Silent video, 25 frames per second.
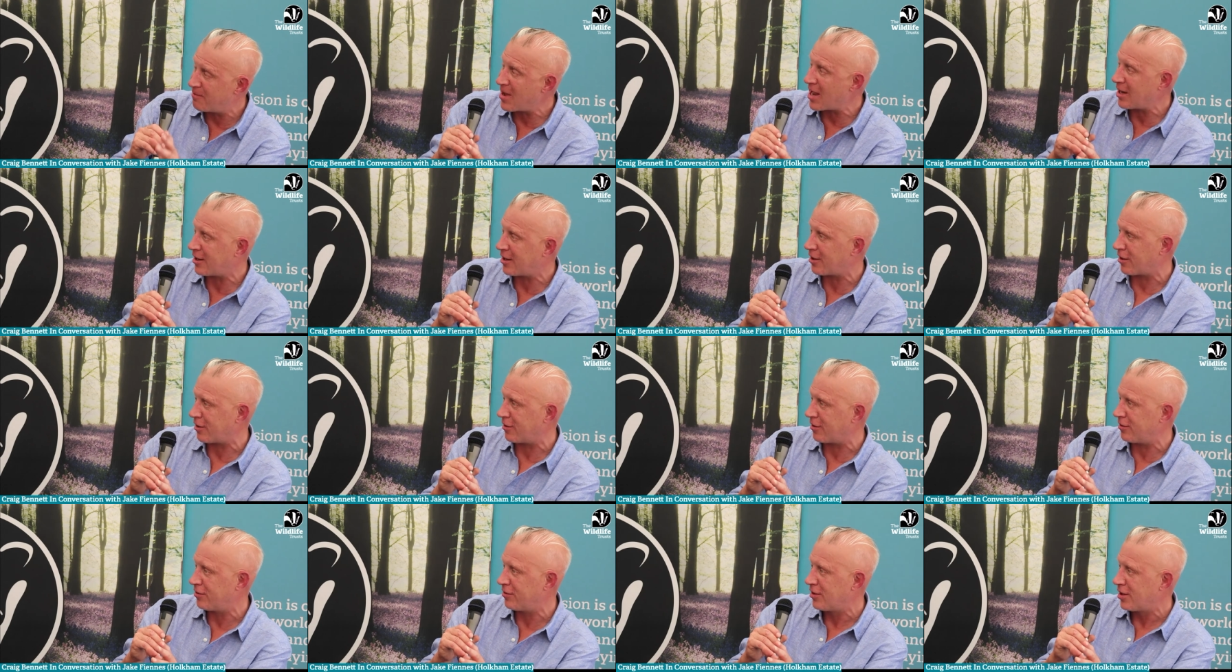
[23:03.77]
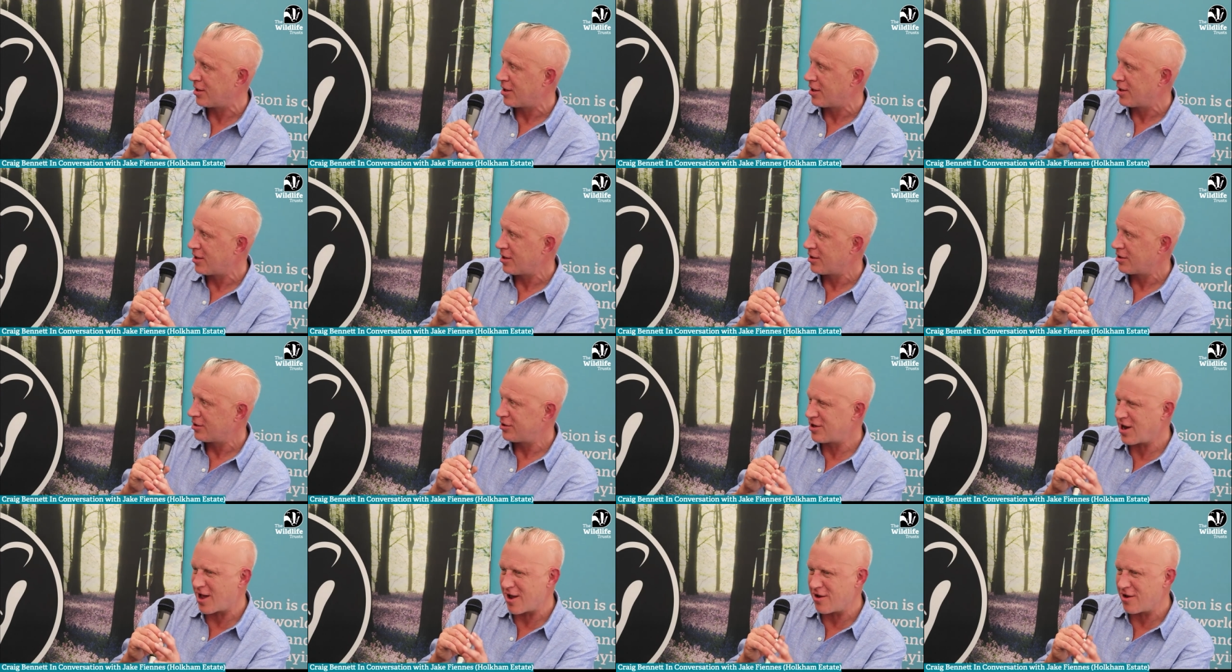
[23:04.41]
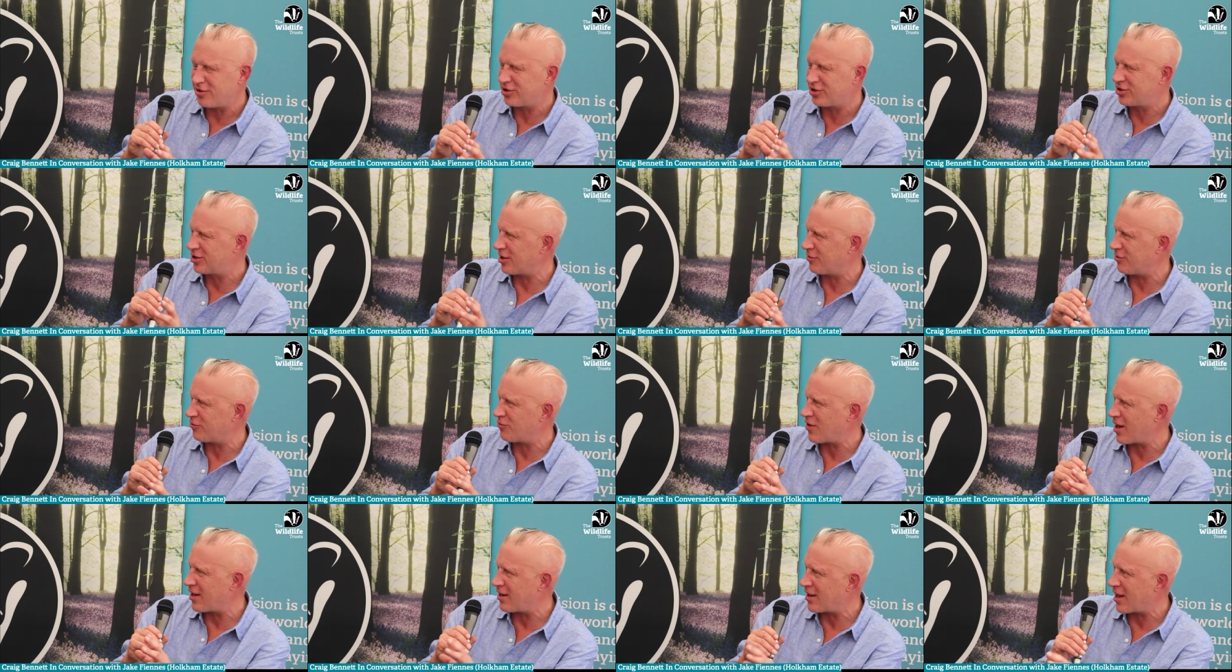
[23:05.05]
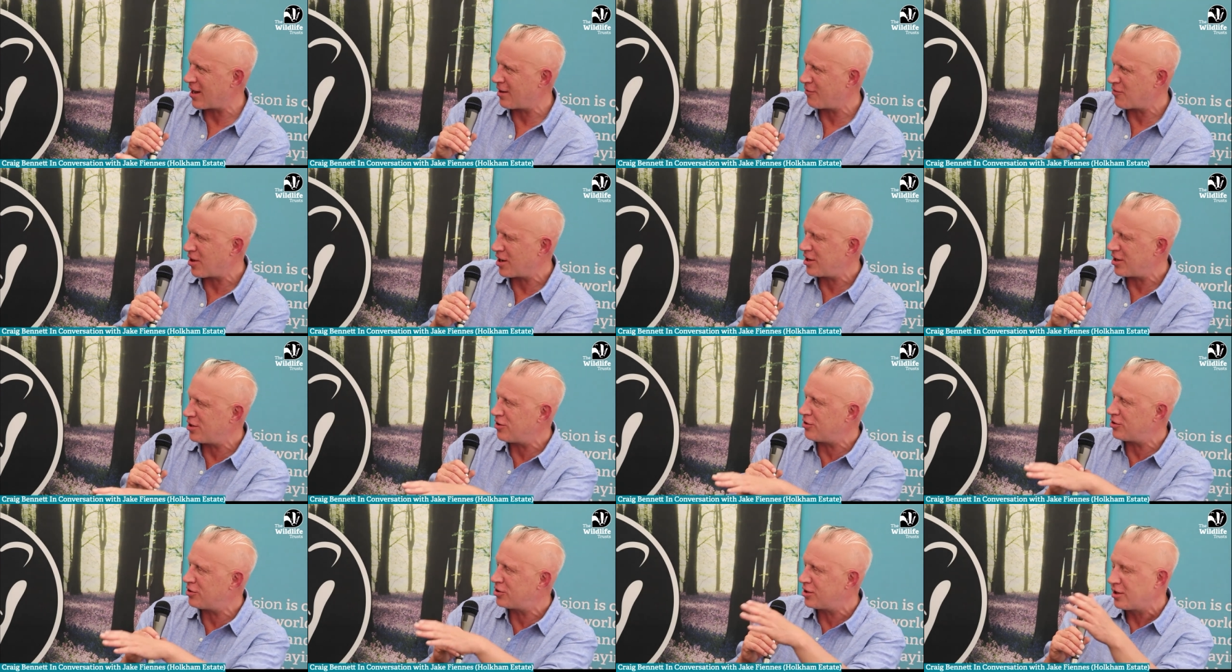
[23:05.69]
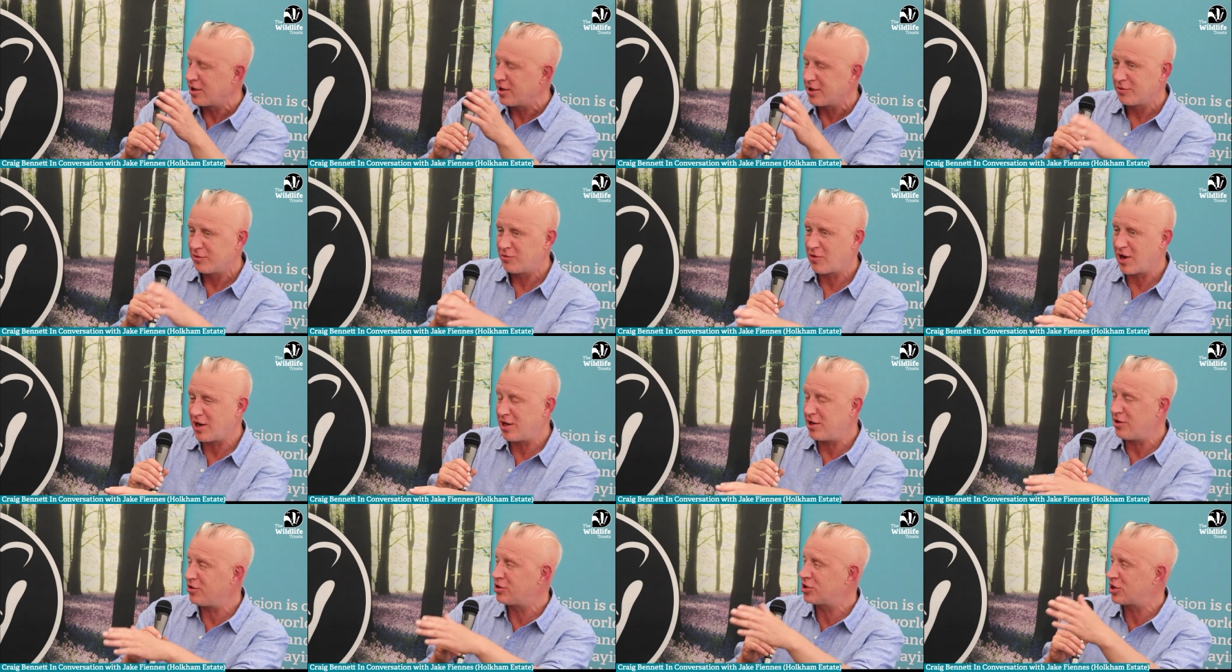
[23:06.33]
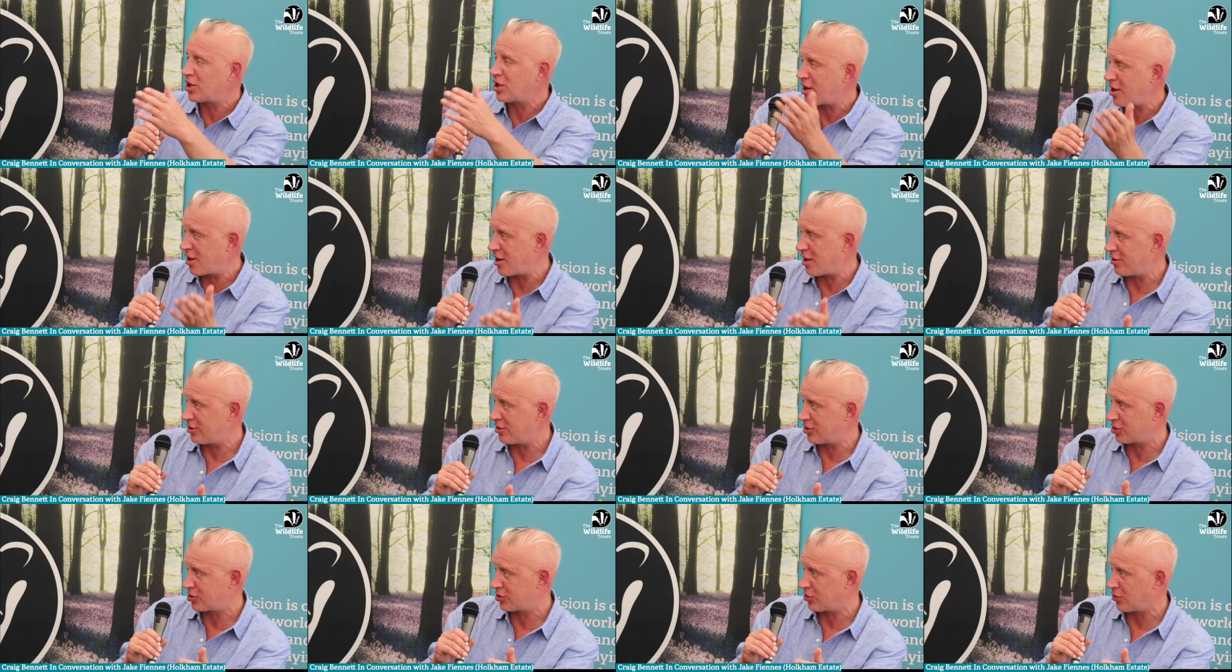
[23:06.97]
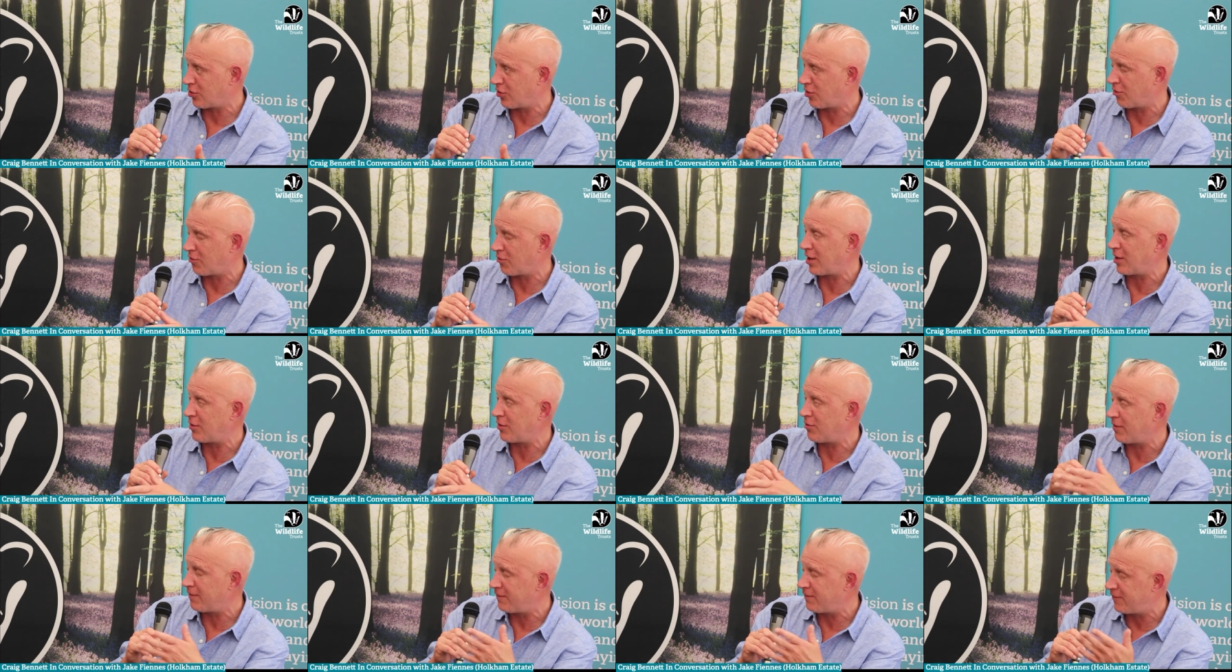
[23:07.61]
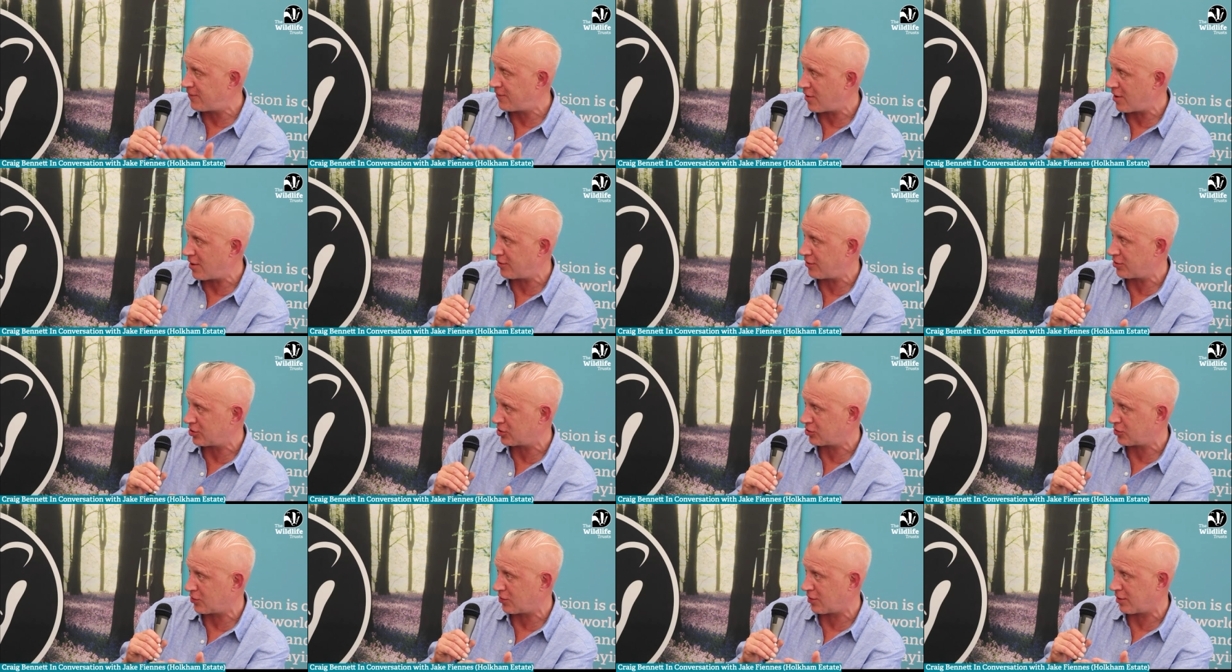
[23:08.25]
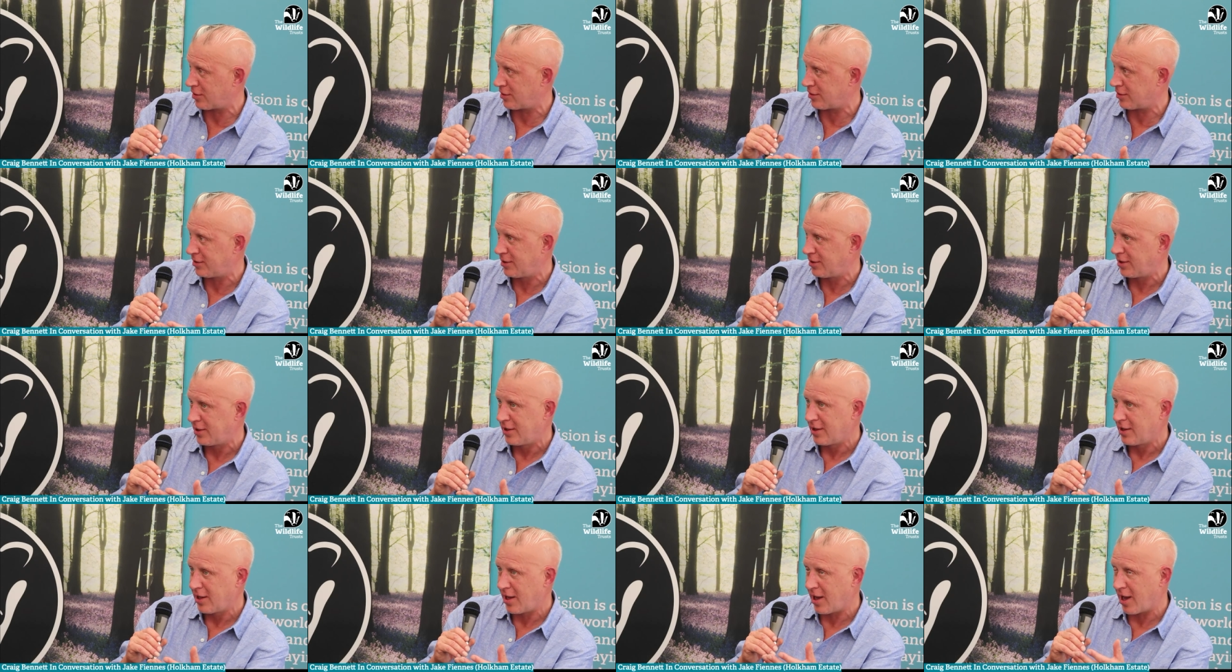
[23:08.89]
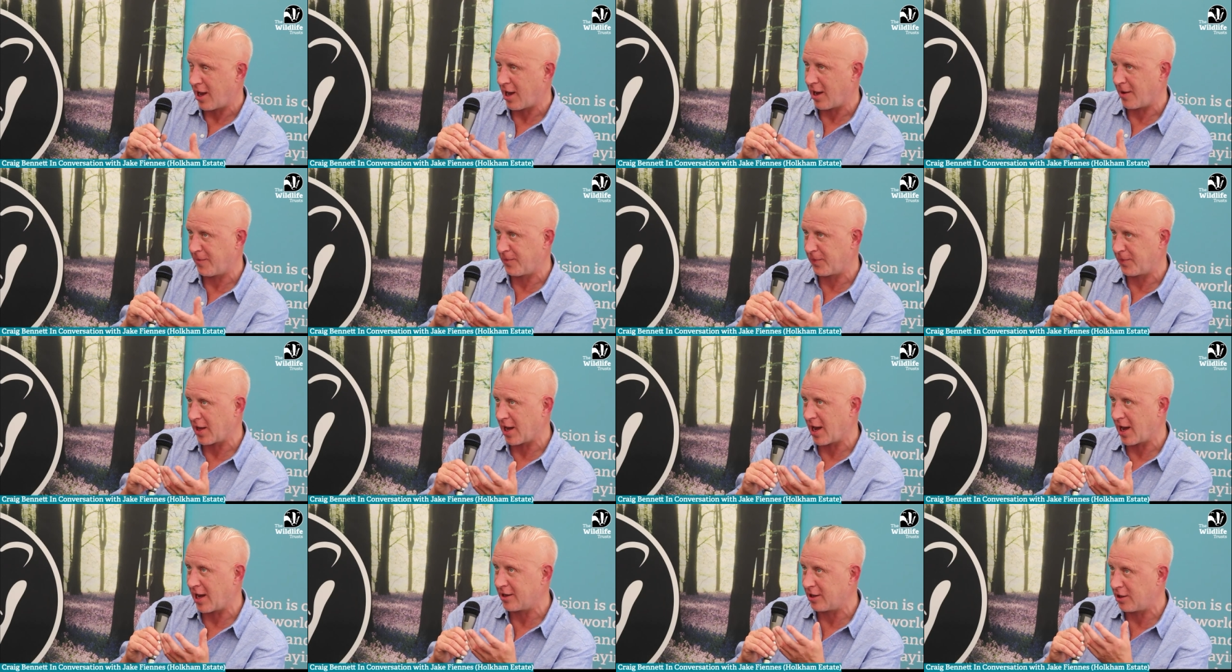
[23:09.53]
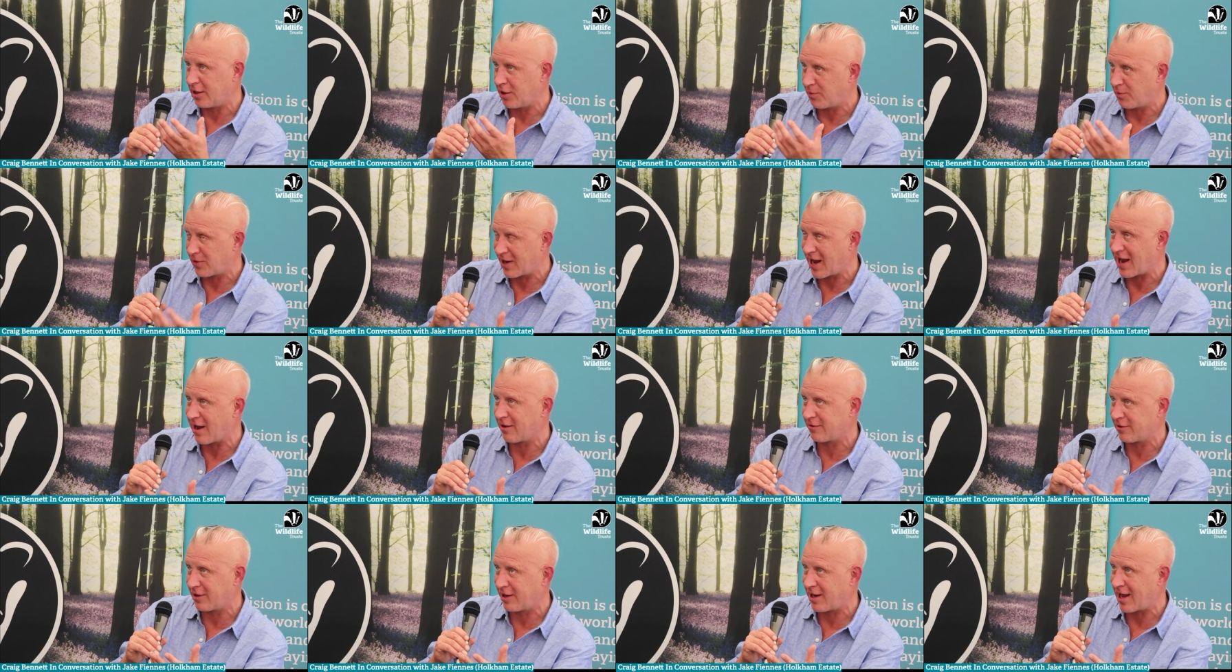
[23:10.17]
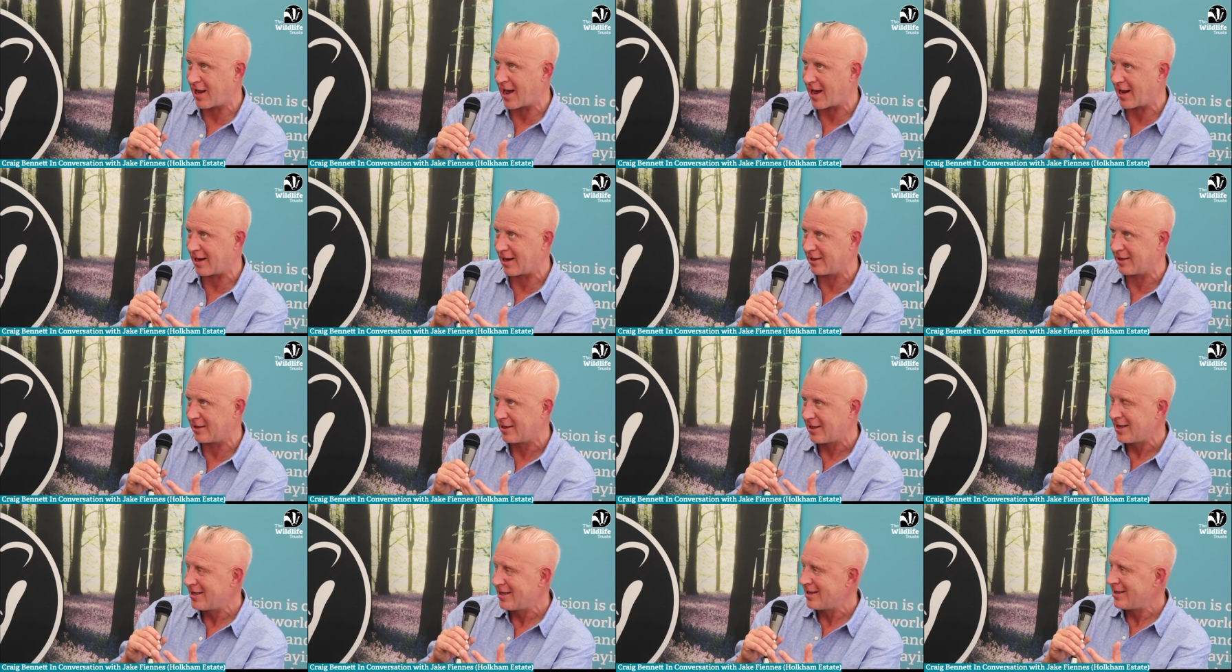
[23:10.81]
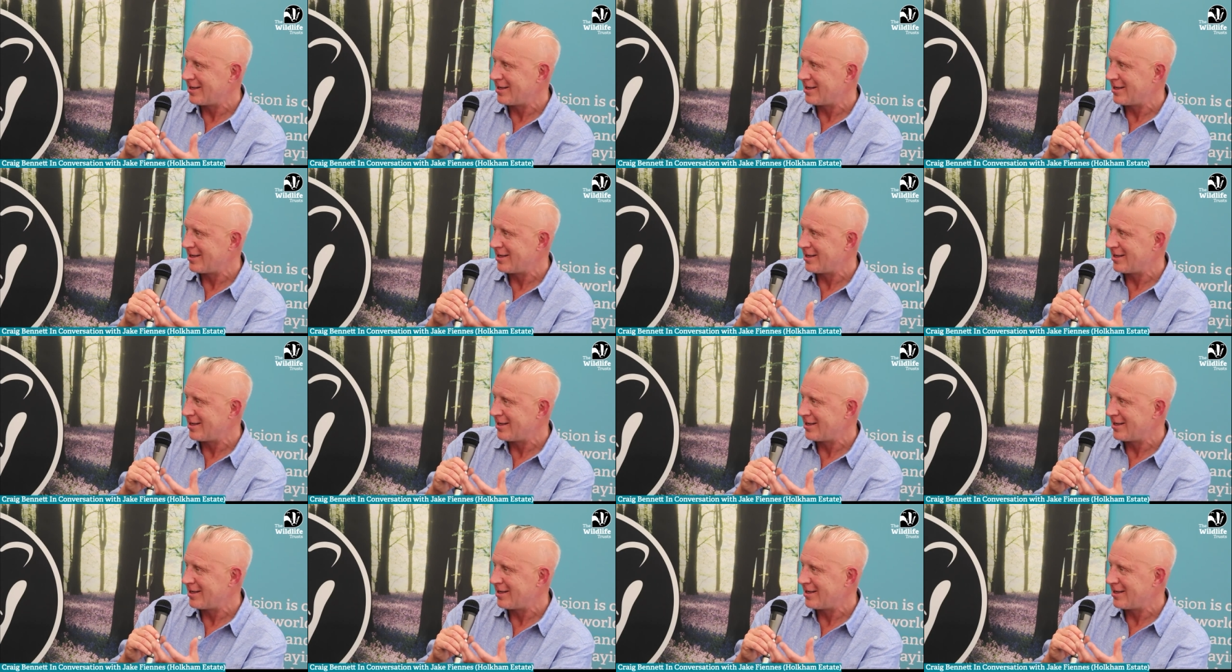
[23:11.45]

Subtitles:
meadow knows that when you turn the soil, well, you invert the soil, and you plough the land,